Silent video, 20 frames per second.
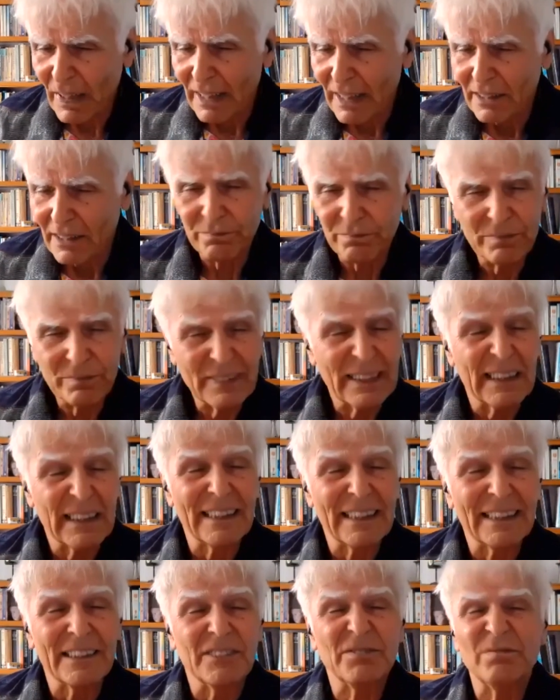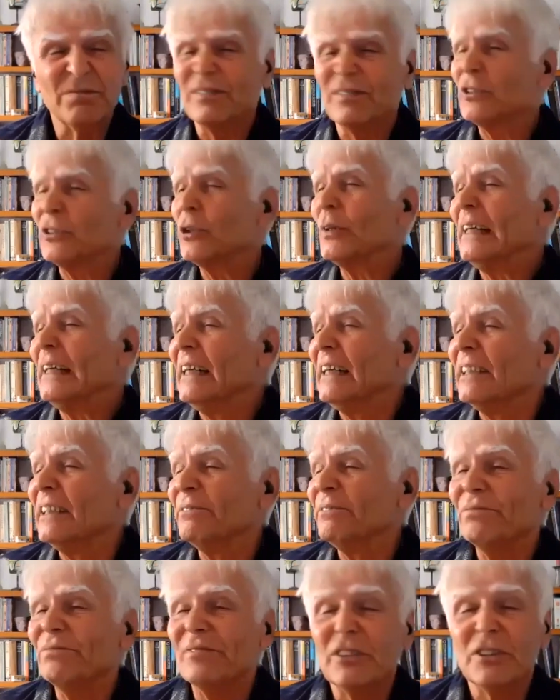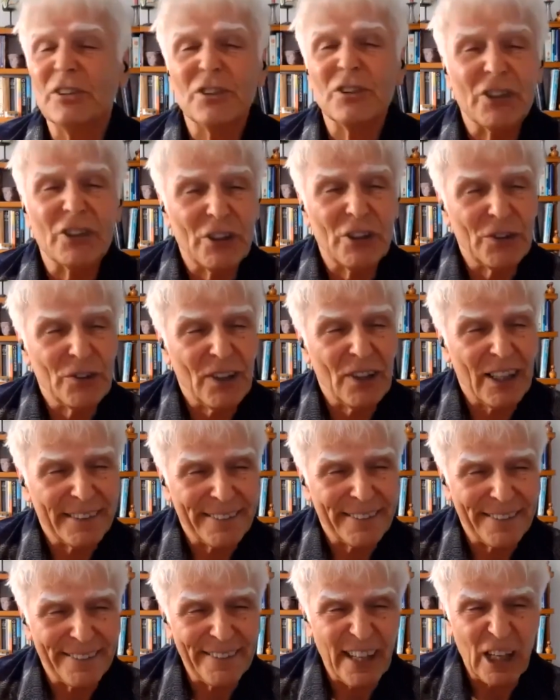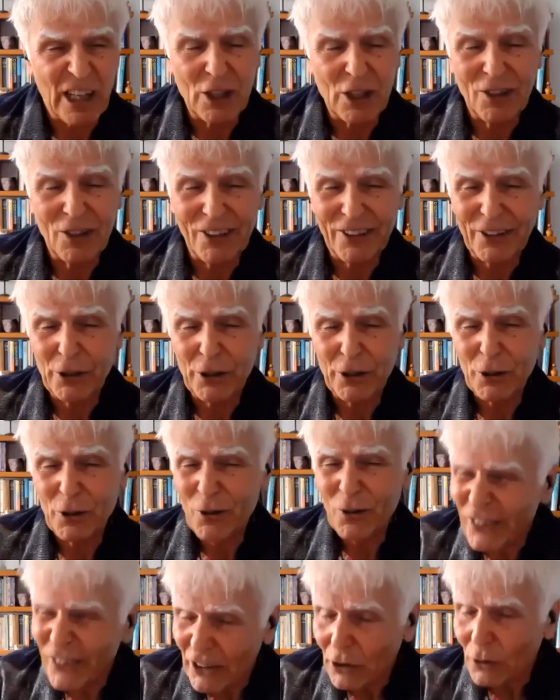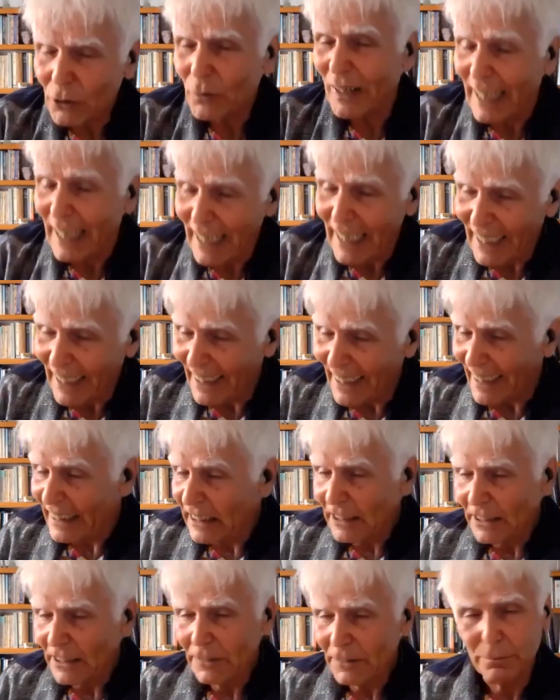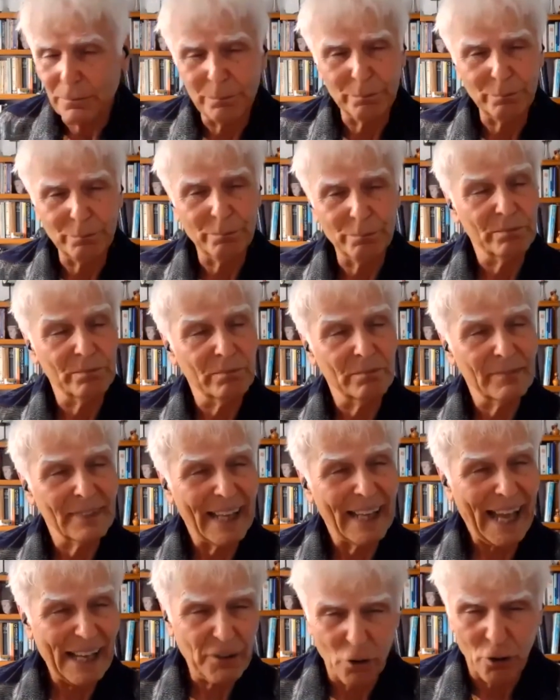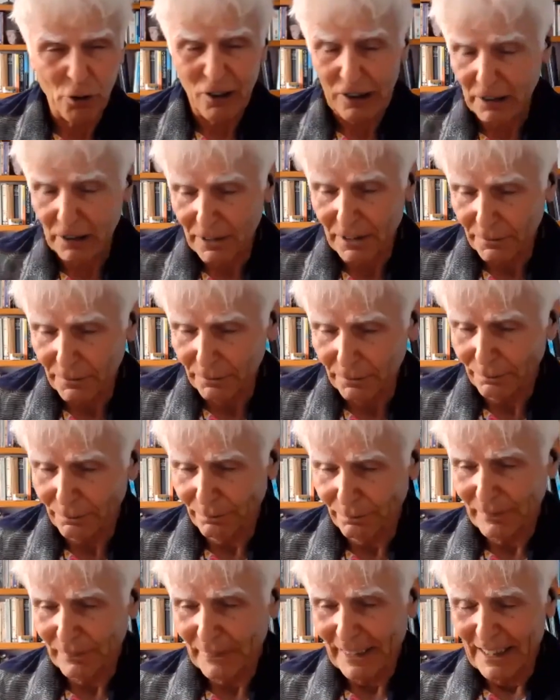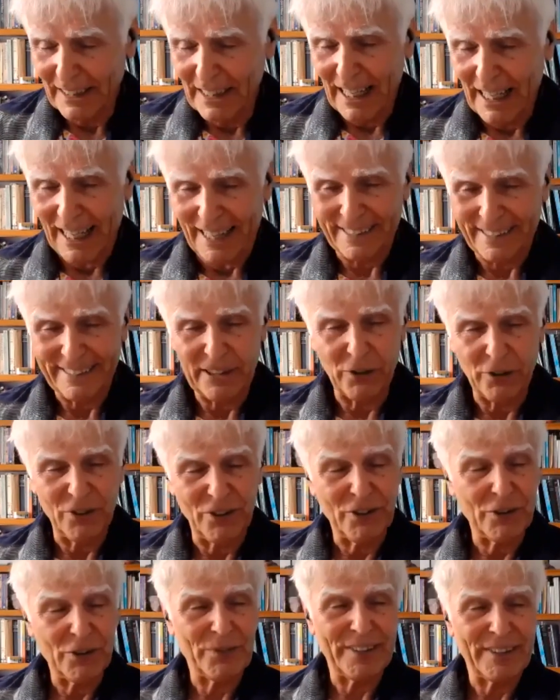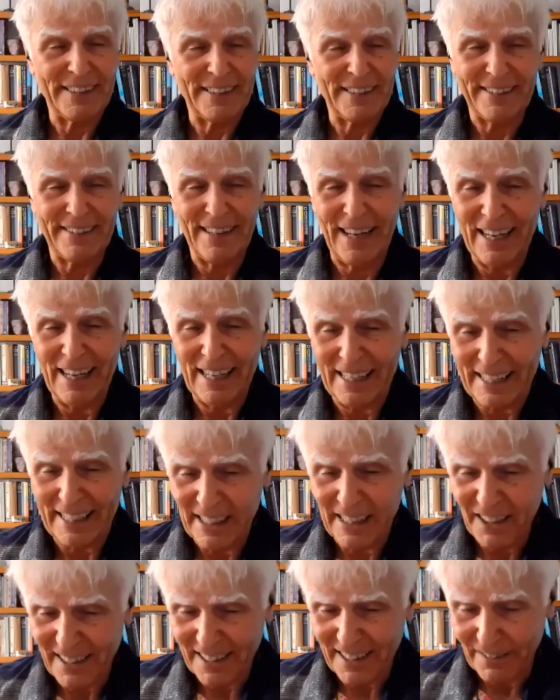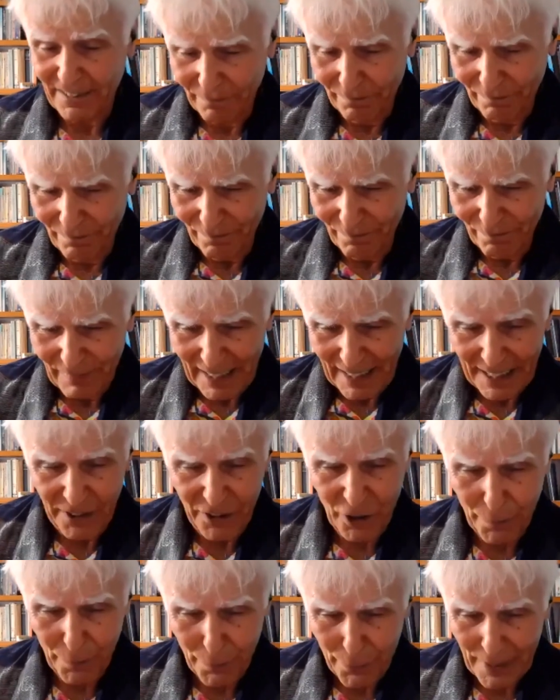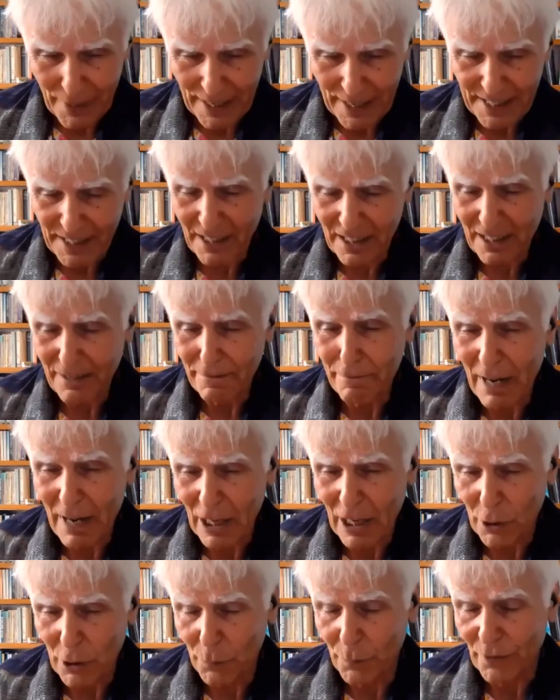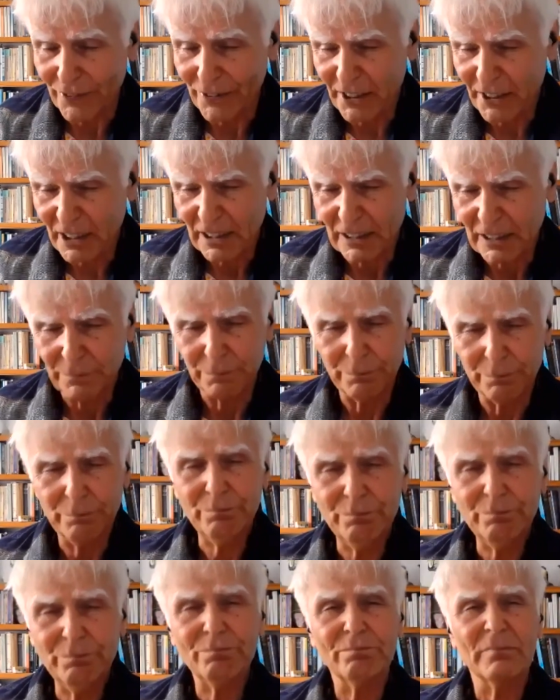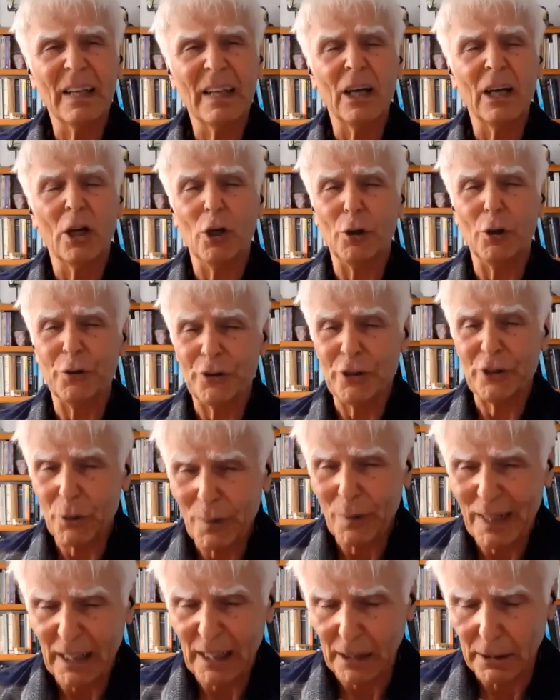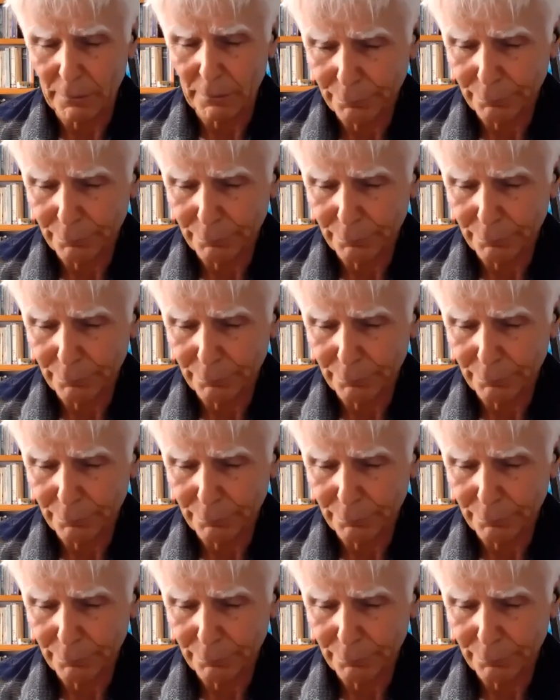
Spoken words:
You do not know who you are at all until you decide in the present moment who you are.